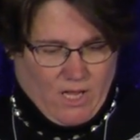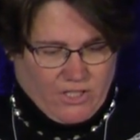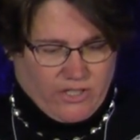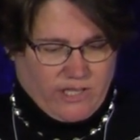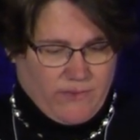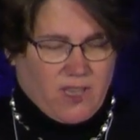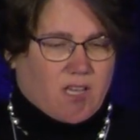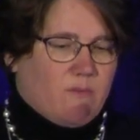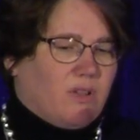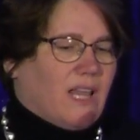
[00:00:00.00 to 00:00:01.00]
So some of the
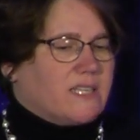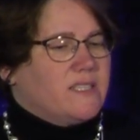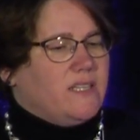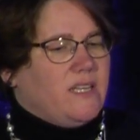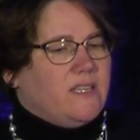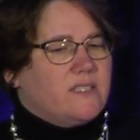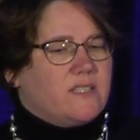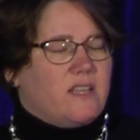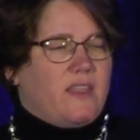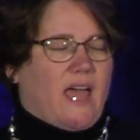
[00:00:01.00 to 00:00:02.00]
complexities
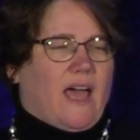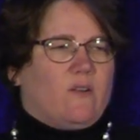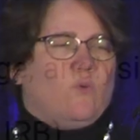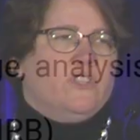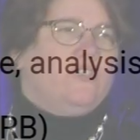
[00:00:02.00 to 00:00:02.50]
that once